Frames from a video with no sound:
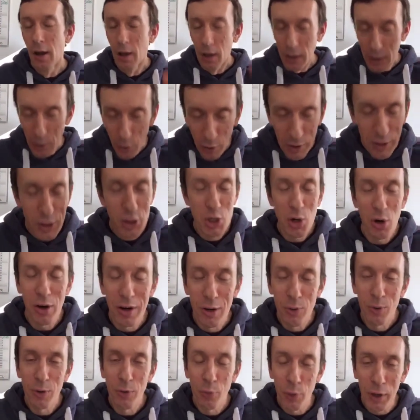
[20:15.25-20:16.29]
You know,
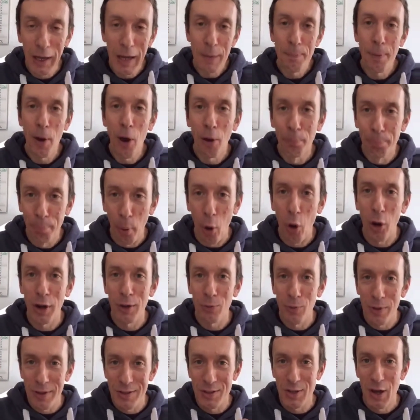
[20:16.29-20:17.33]
if we keep it on
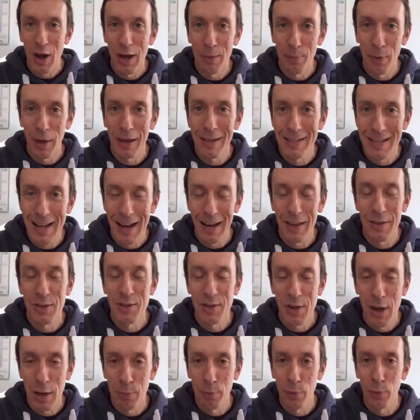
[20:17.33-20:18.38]
point with exactly the
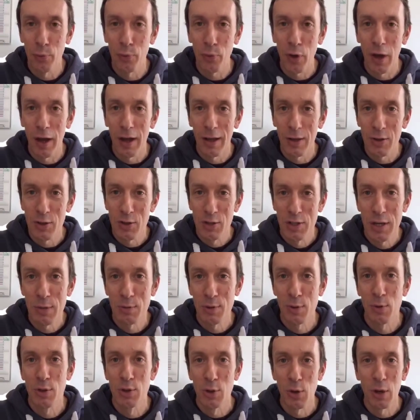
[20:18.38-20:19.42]
type of
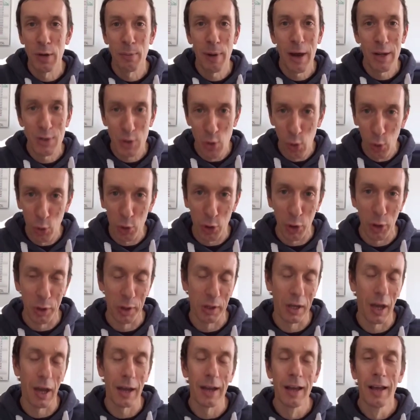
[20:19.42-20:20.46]
tips that we're talking about, it's all good,
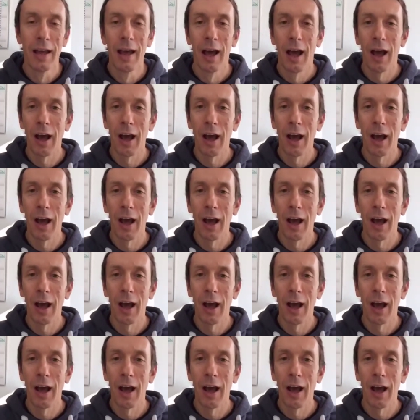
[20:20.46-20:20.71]
okay?